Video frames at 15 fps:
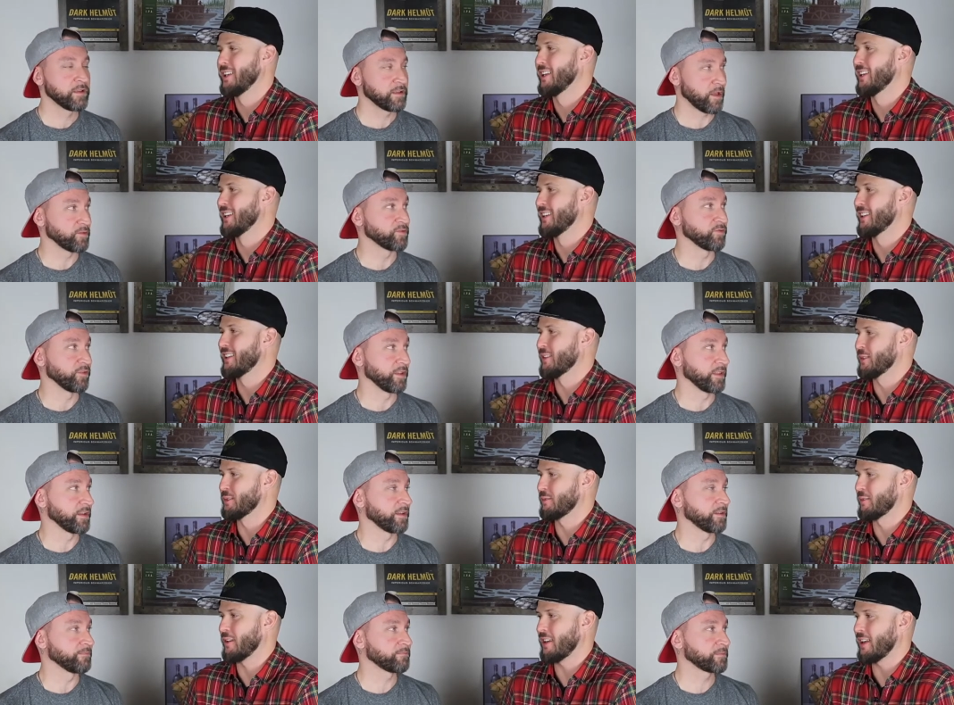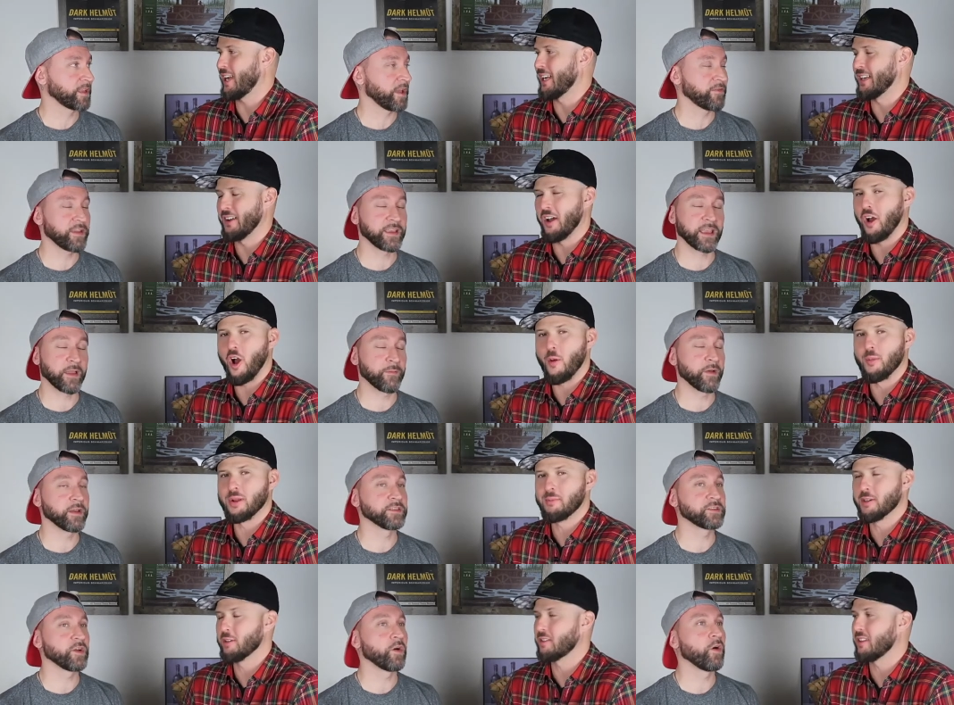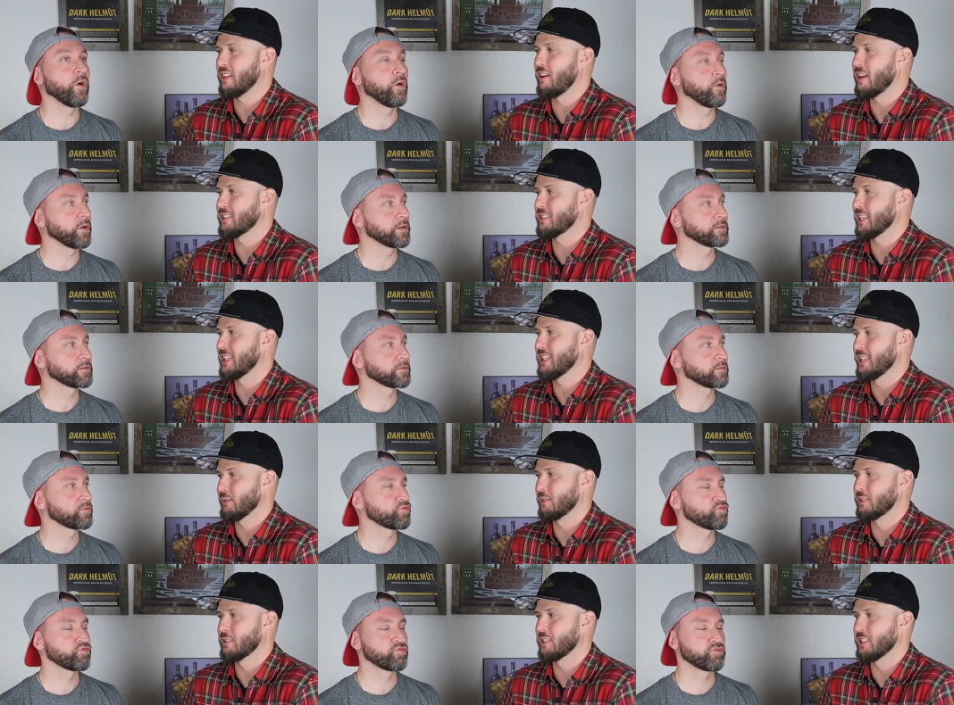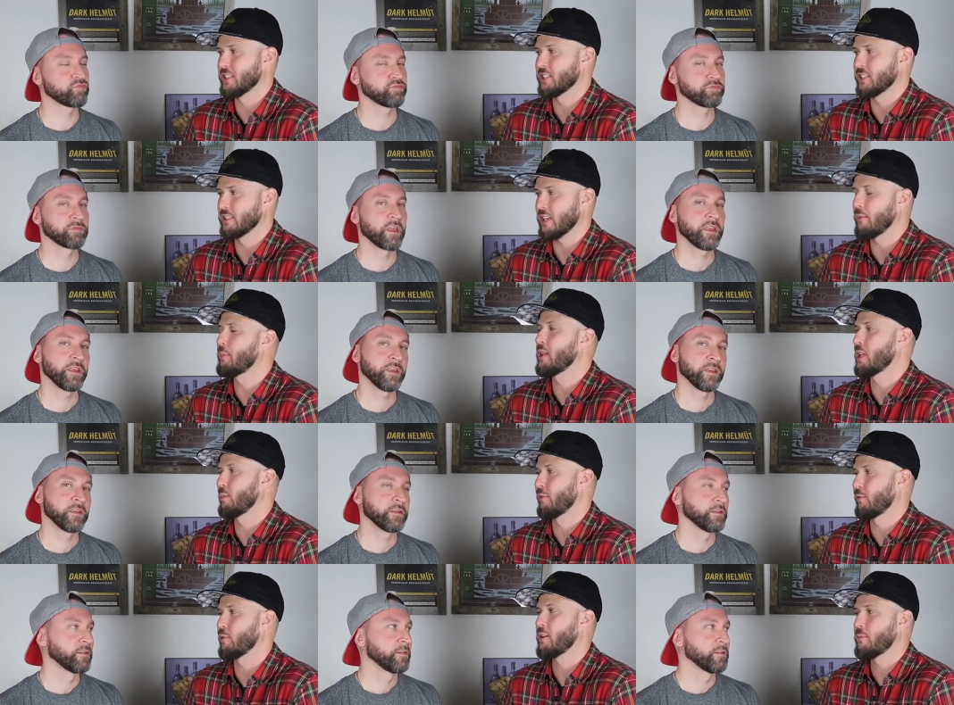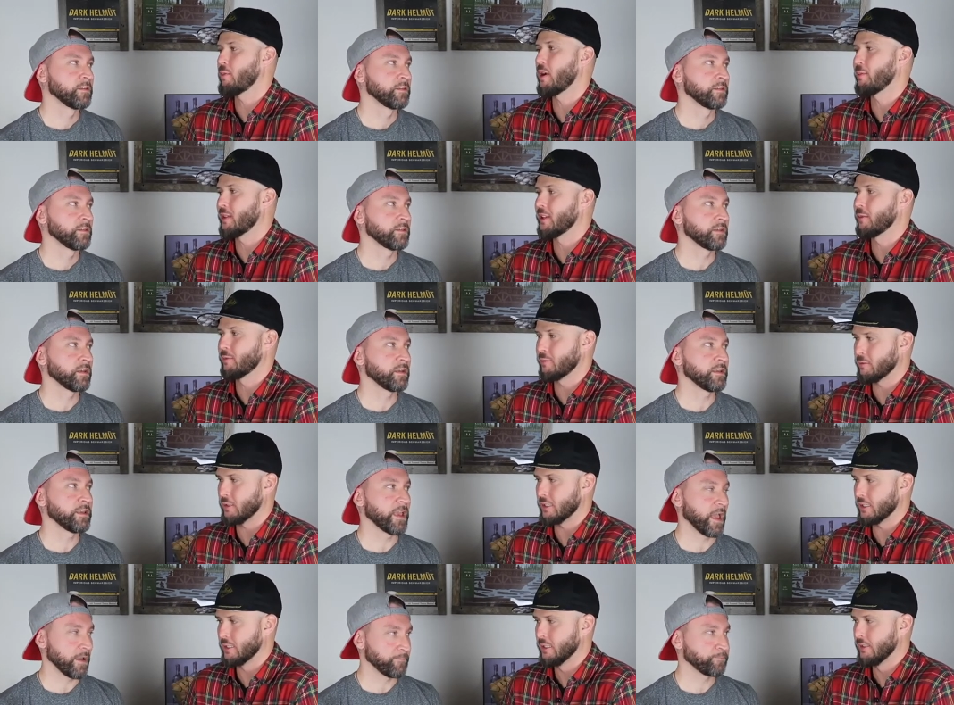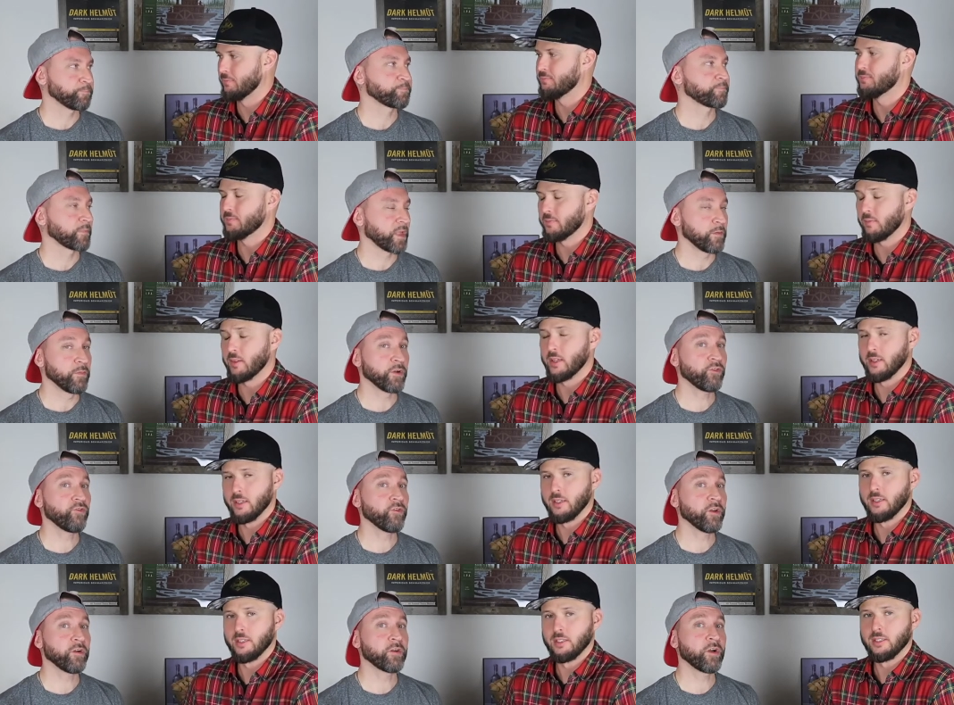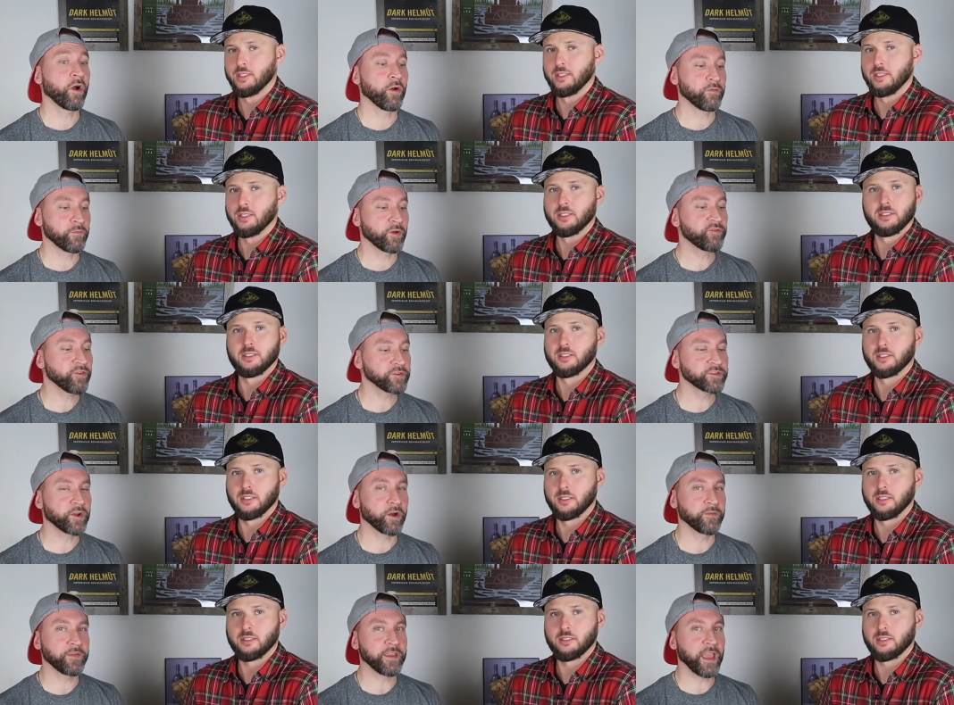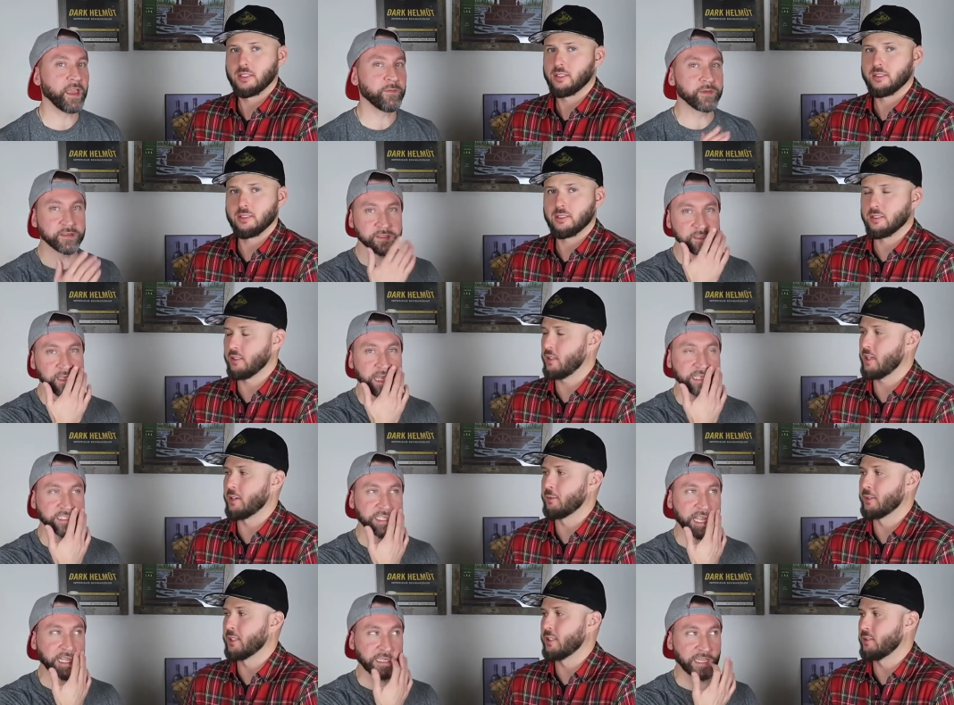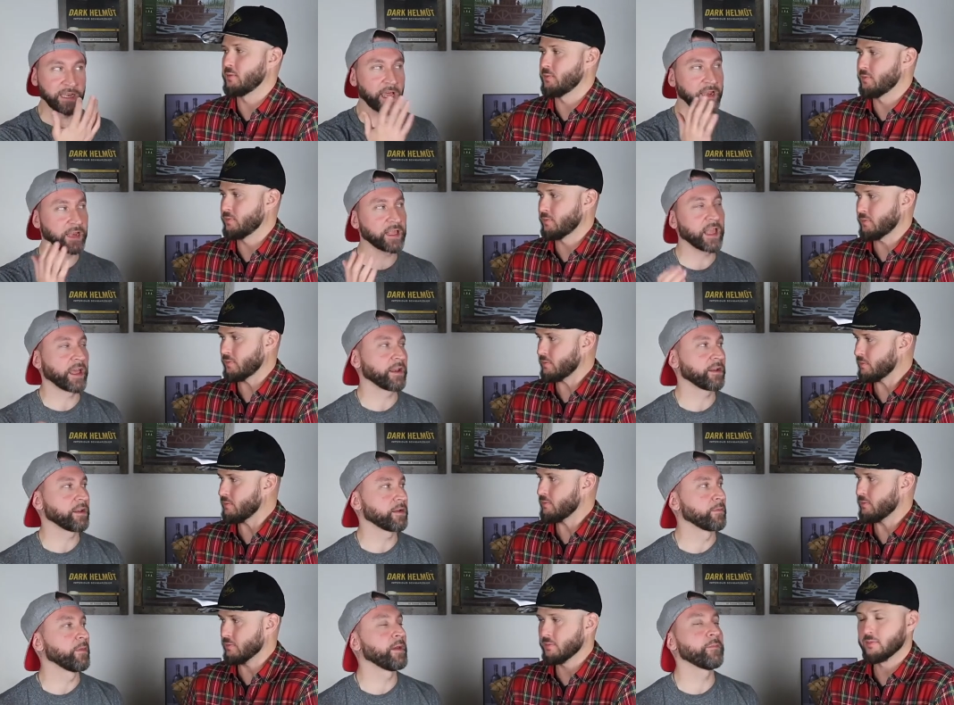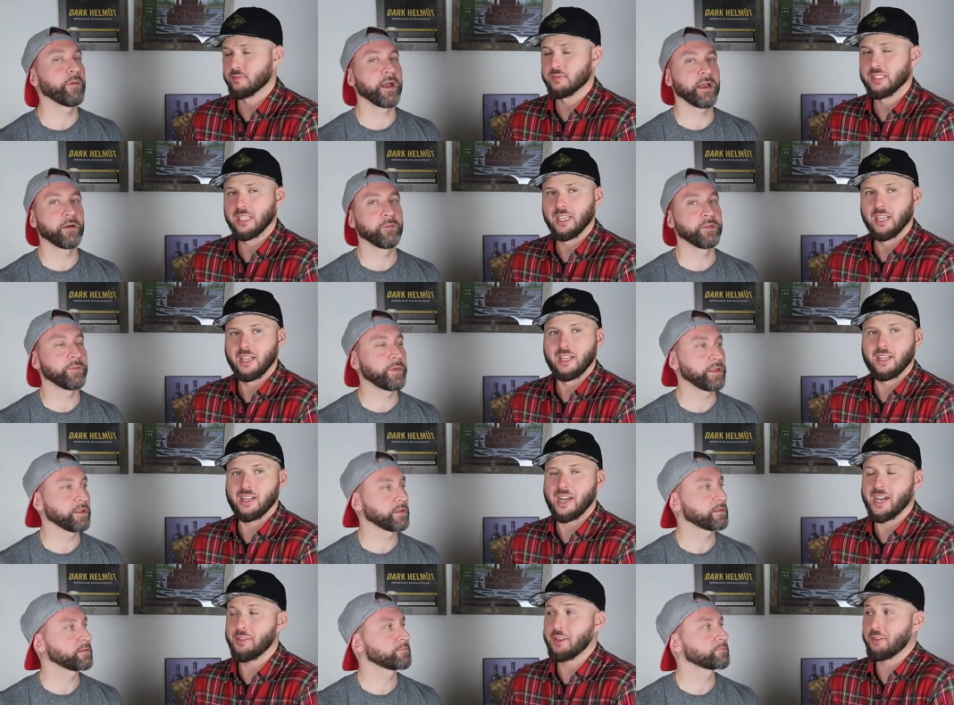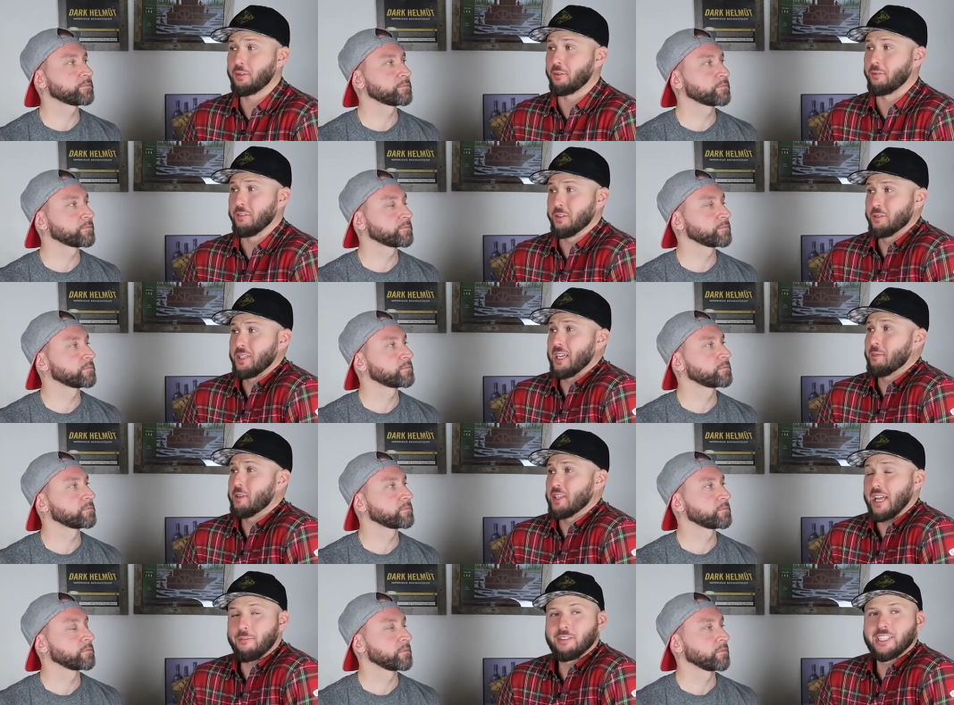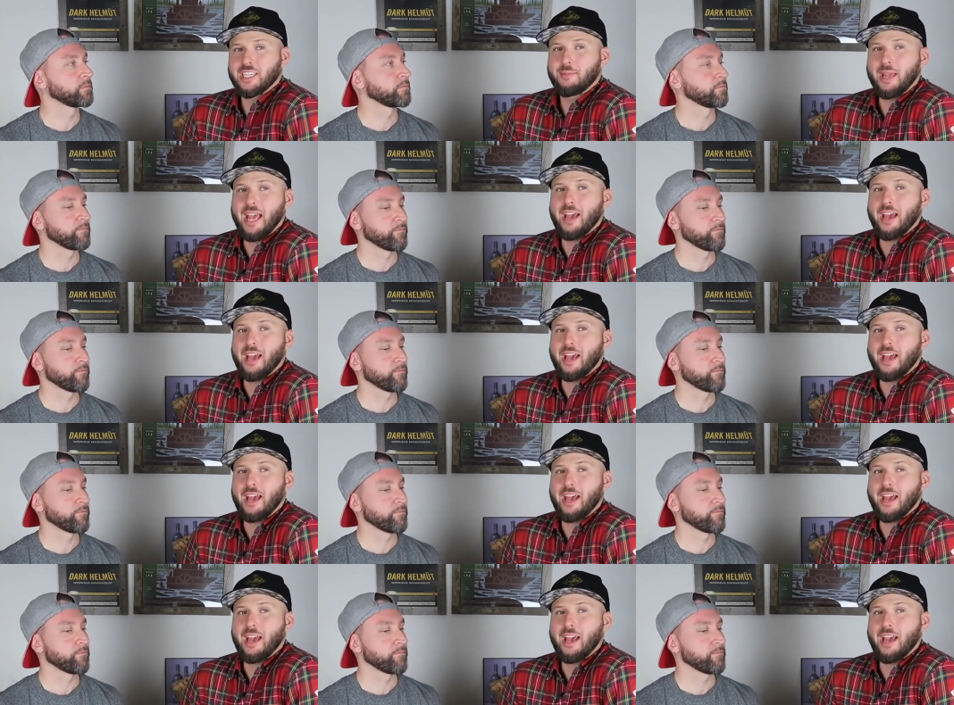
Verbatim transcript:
Speaker 1: That was really good. Having almond milk latte, they were delicious. I've been there before. You brought me there before. Yeah,
Speaker 2: Montreal's coffee game is
Speaker 1: like second to none in Canada, in my humble opinion. I think their food game. And every time I